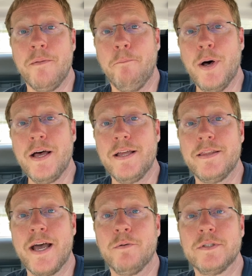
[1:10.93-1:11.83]
But
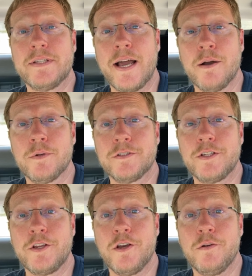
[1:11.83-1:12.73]
that was hours
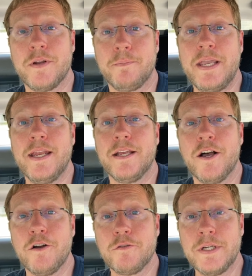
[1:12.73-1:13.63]
ago and I'm getting
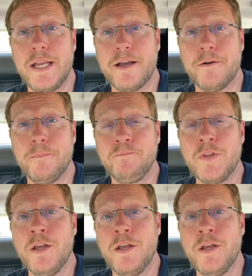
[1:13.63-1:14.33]
hungry now,